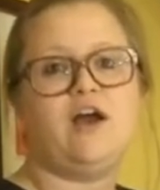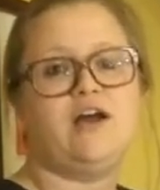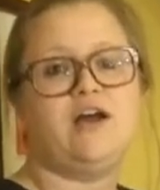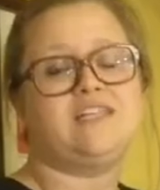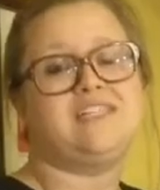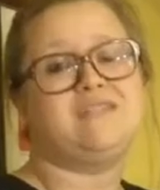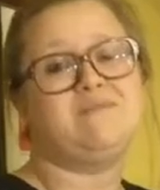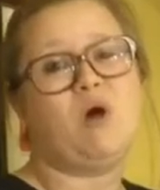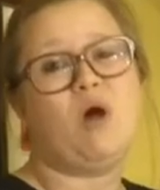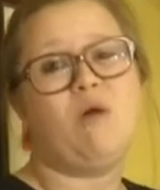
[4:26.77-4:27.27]

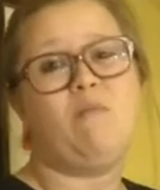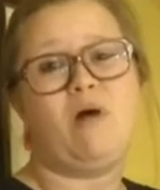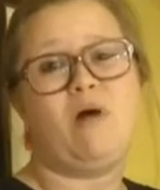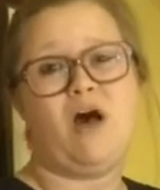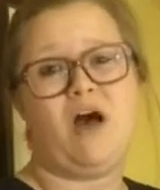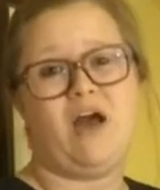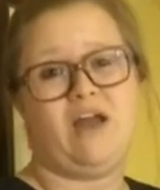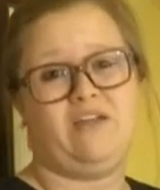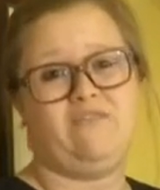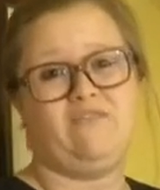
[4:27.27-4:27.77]
small
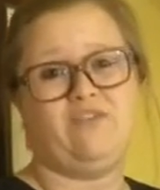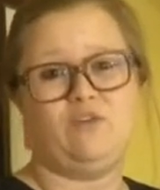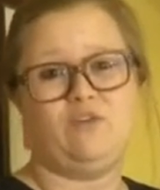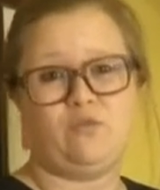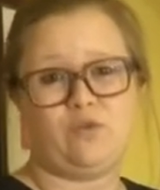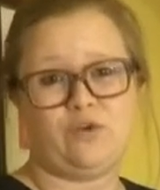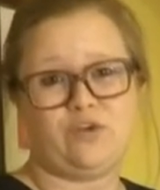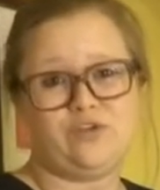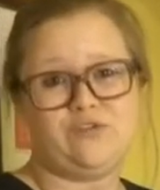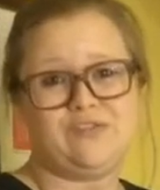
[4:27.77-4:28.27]
pot if you
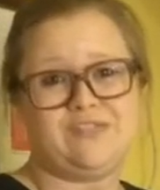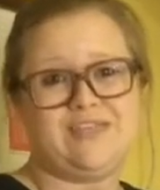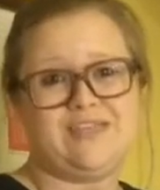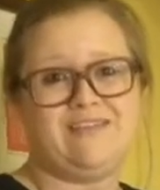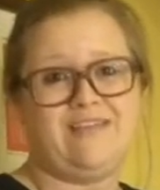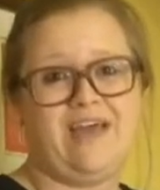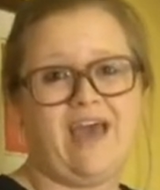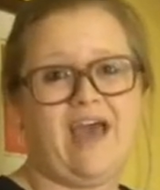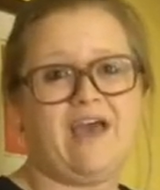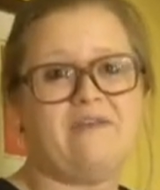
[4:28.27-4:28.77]
were using
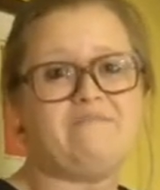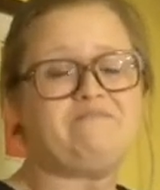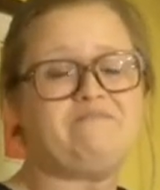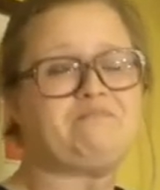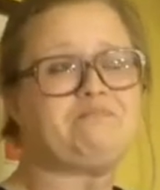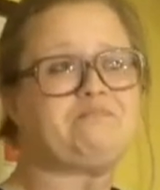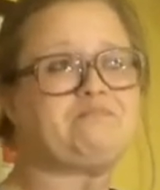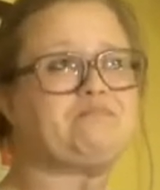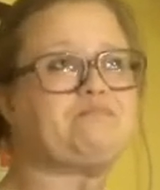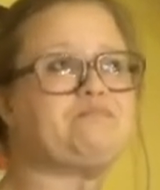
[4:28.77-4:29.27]
that.
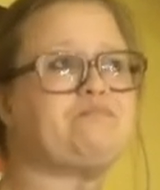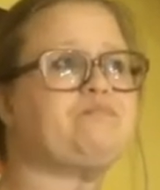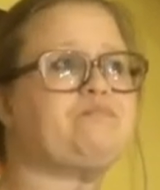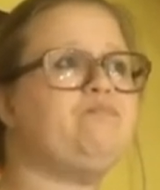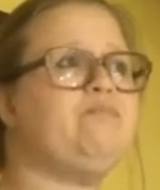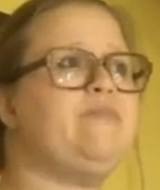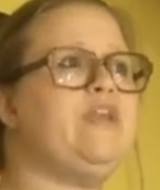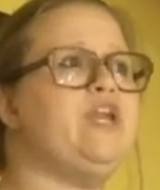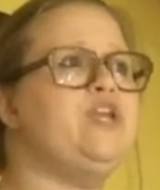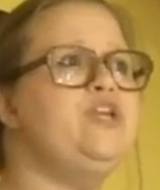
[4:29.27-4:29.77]

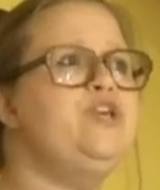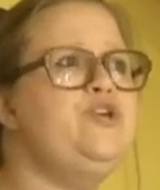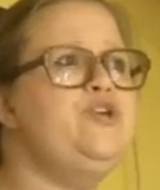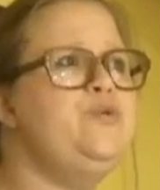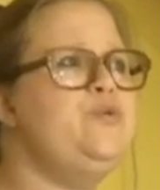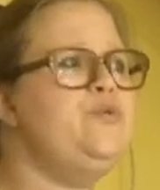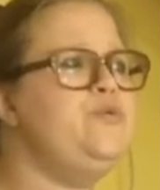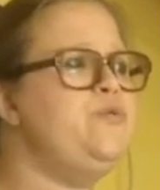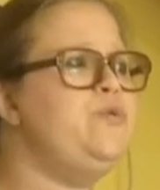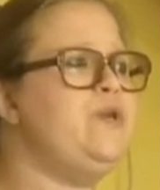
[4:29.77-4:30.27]

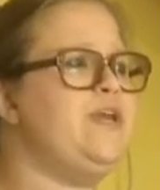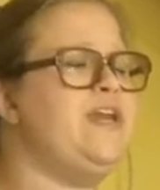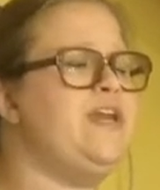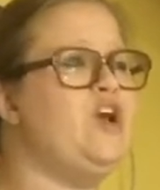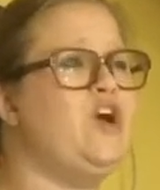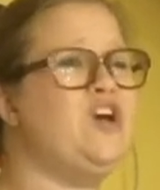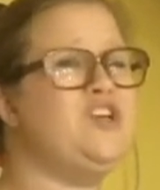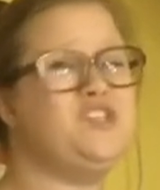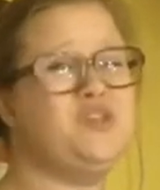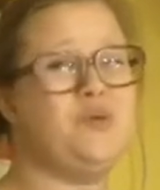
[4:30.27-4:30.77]
You can
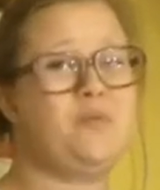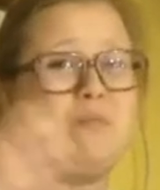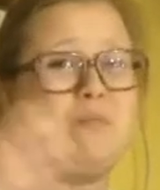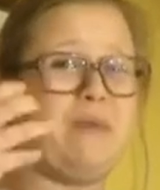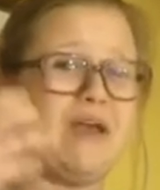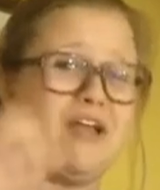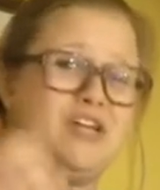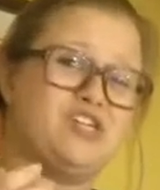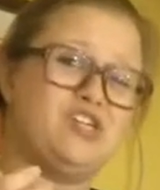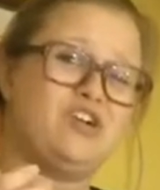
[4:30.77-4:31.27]
also
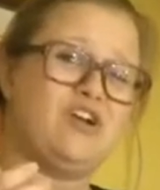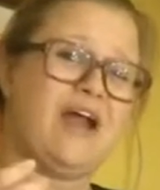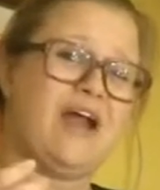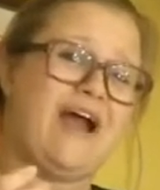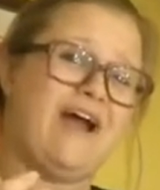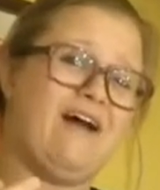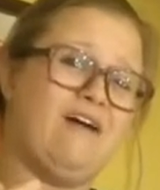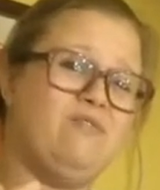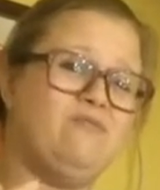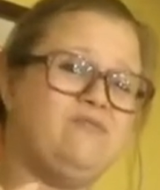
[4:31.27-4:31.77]
measure
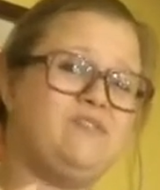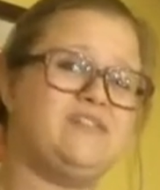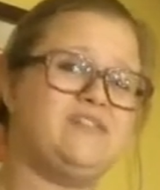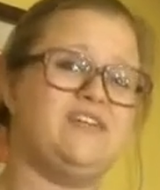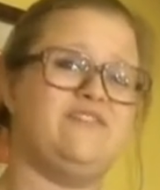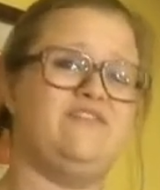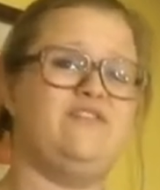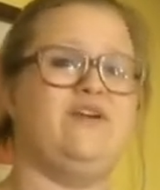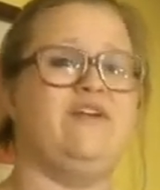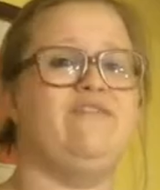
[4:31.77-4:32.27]
out.
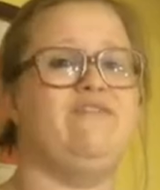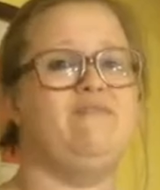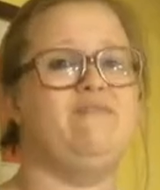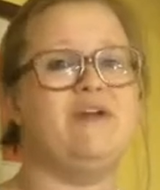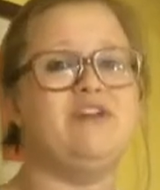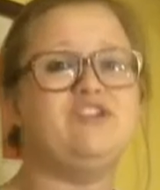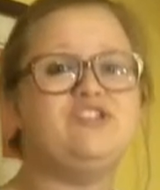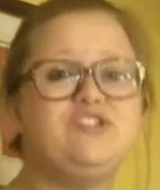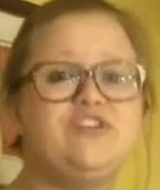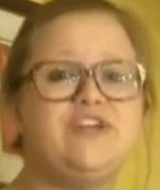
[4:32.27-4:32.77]
If you have a
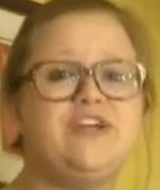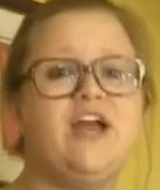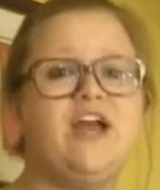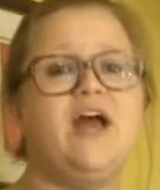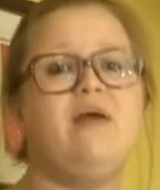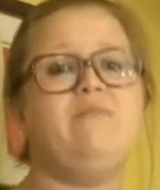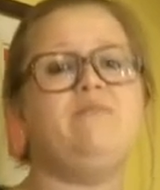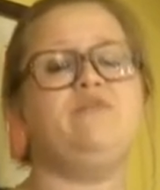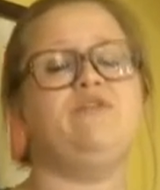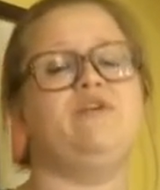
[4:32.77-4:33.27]
measuring
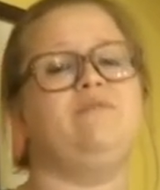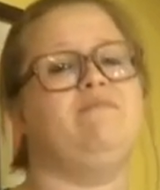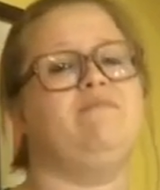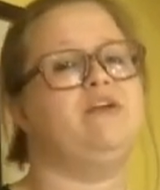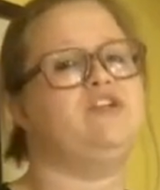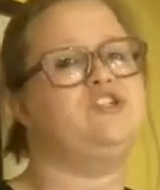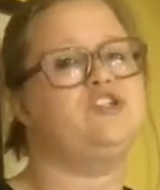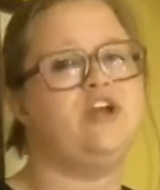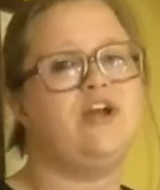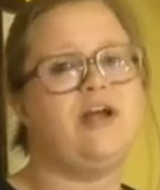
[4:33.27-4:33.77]
cup, you can
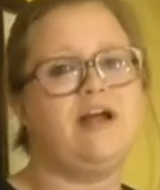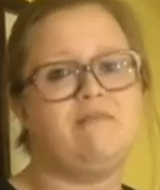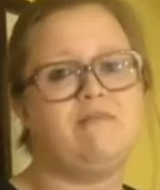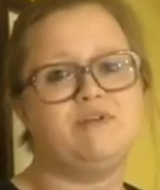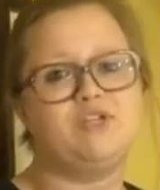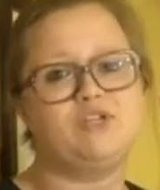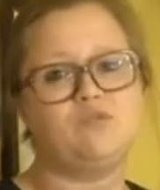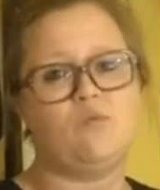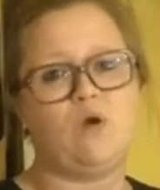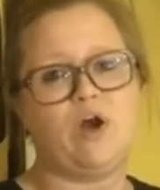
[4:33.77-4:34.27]
measure out how
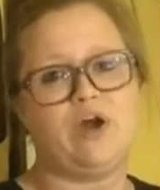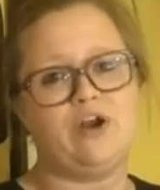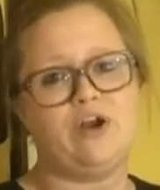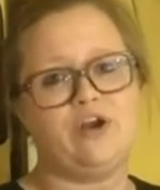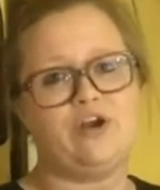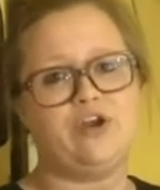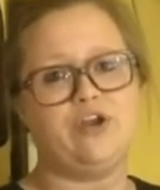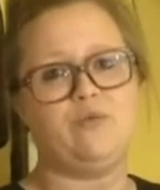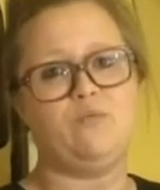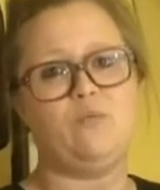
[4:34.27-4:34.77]
much water
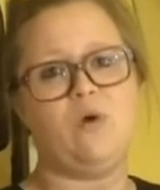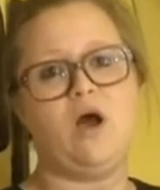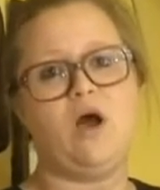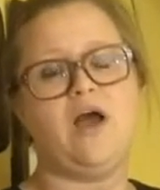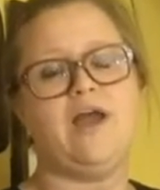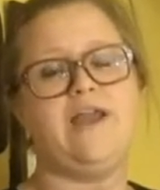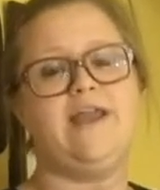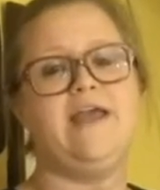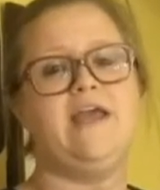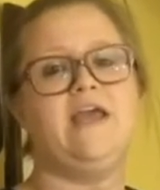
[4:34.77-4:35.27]
you
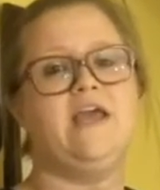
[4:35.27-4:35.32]
want.